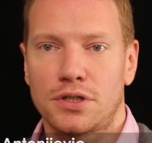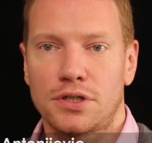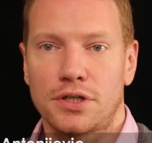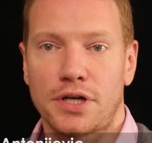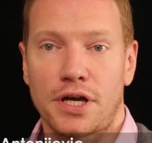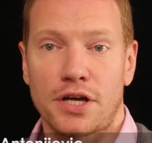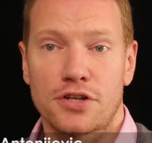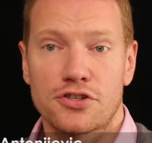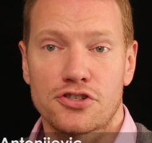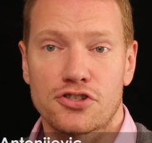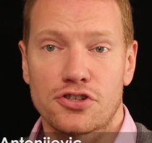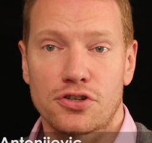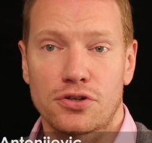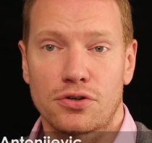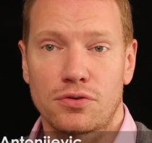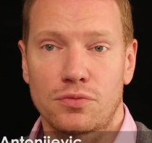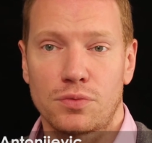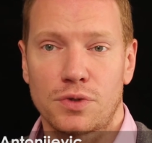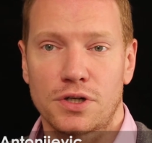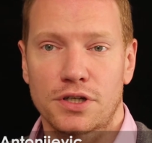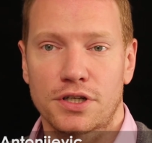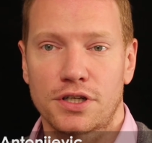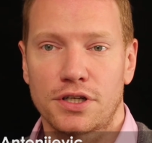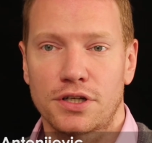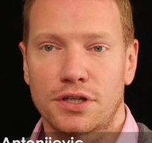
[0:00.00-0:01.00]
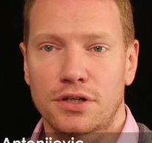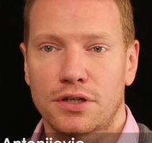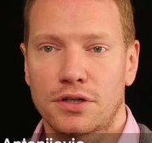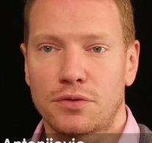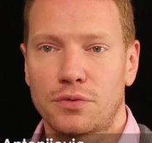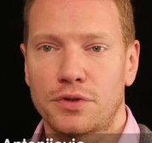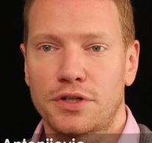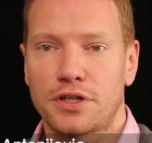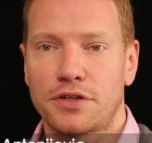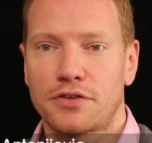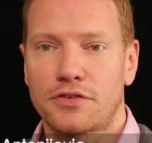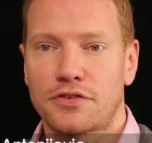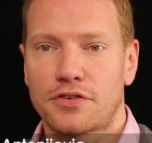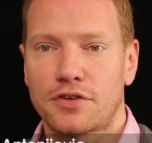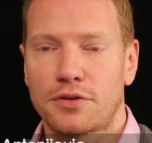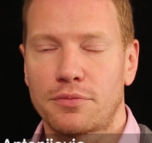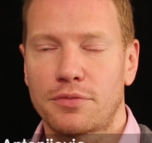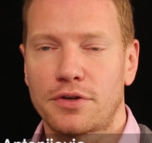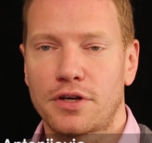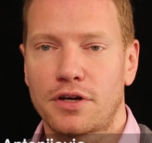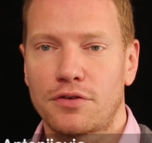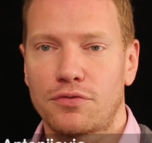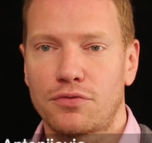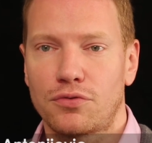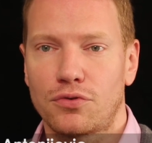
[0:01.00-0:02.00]
uh, NGO working within
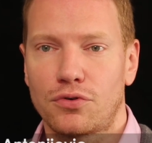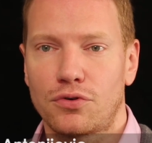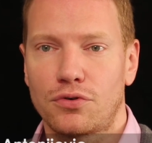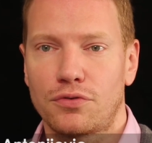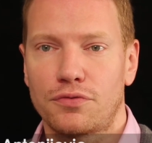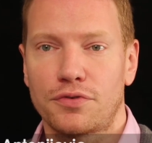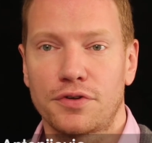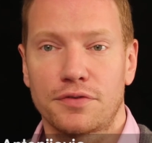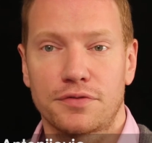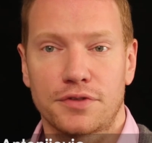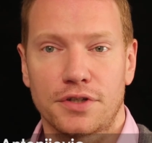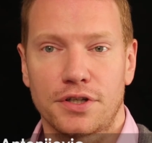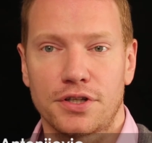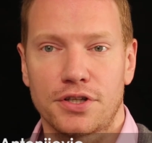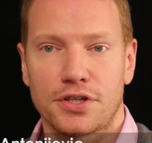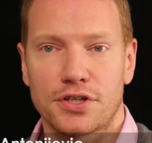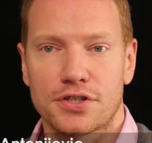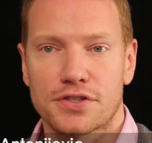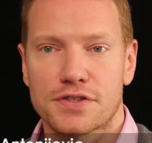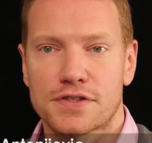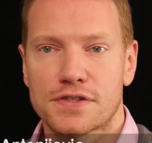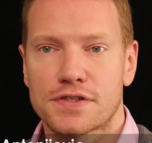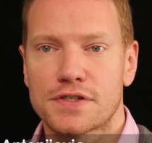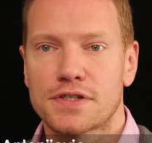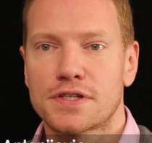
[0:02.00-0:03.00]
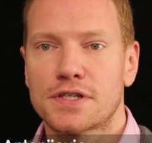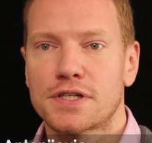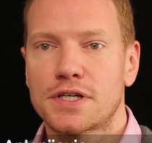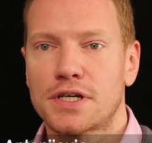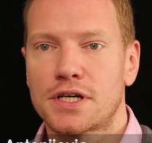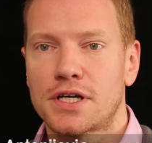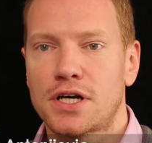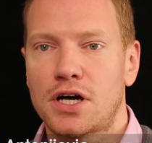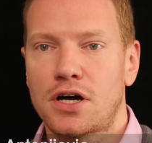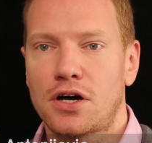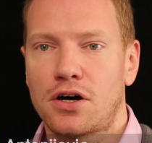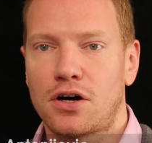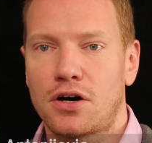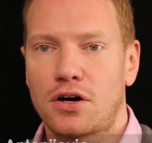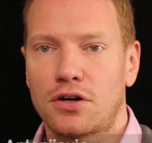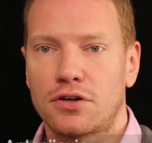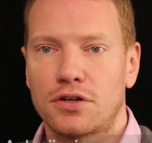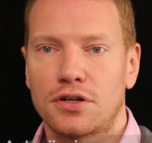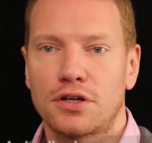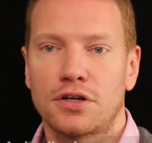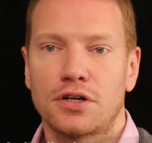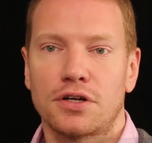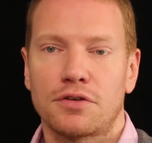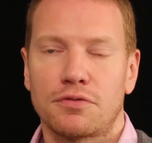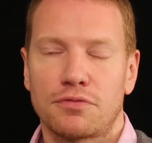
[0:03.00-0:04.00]
Serbia for 15 years on
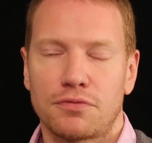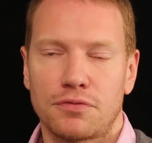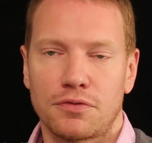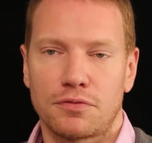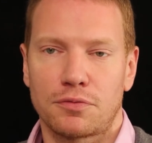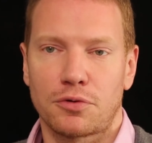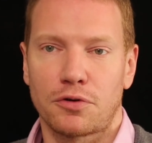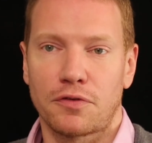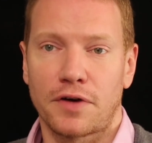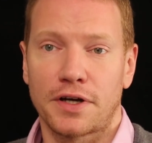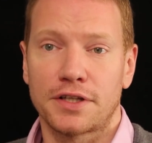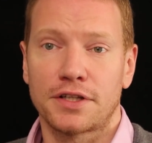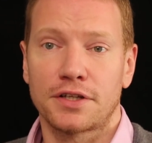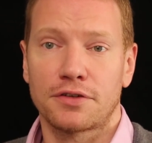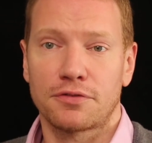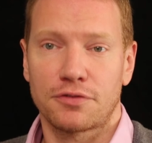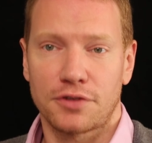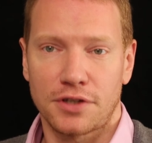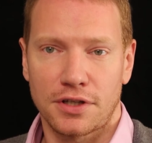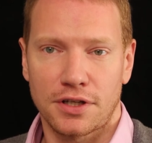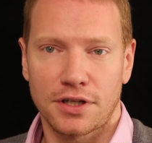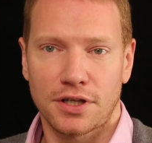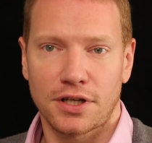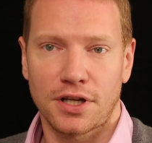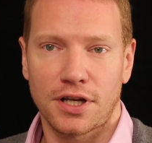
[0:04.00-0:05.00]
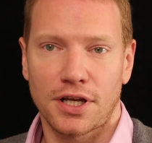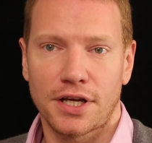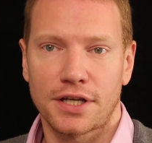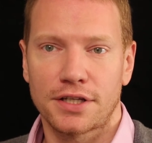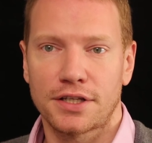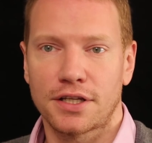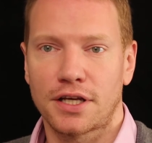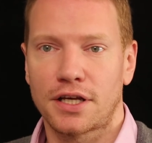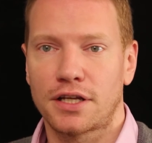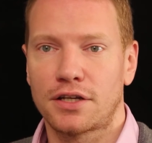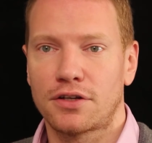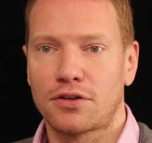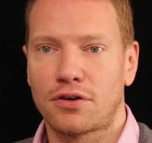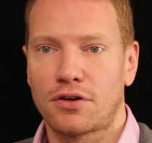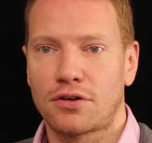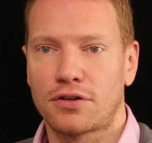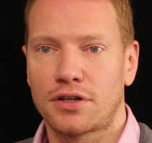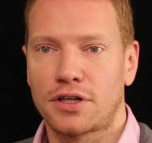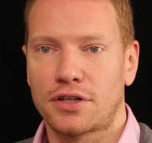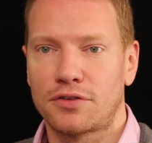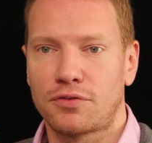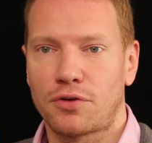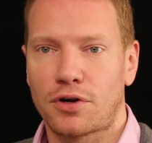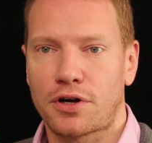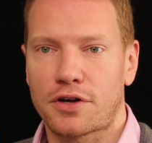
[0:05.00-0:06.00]
uh, providing free legal aid and on
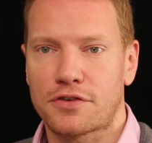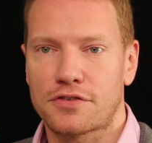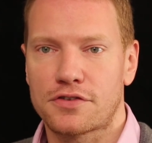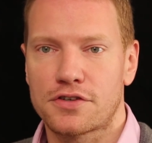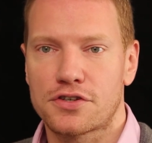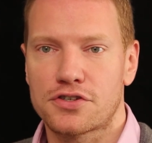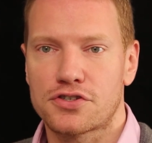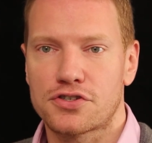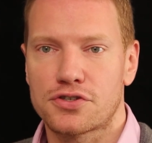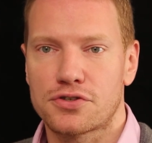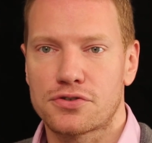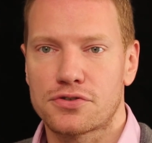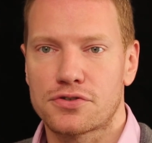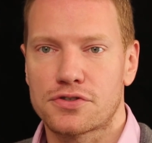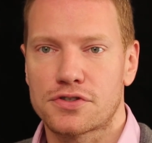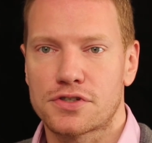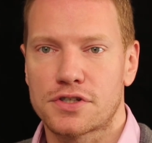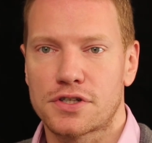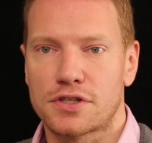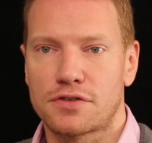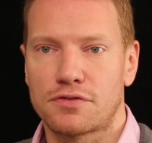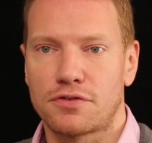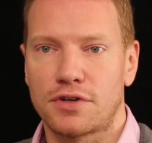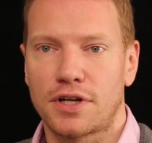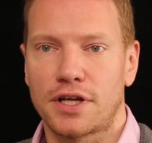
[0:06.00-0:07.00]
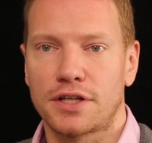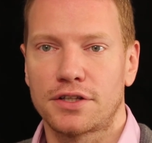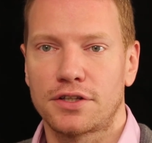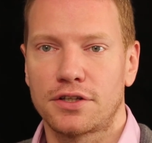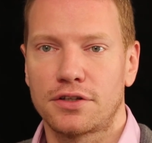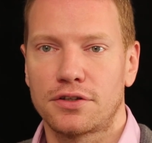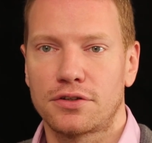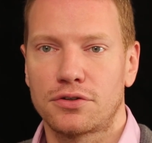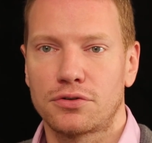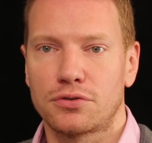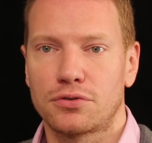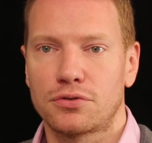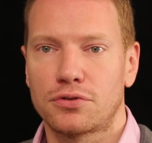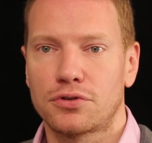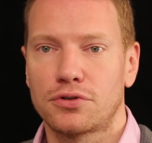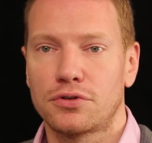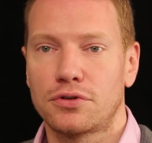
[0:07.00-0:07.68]
advocacy issues related to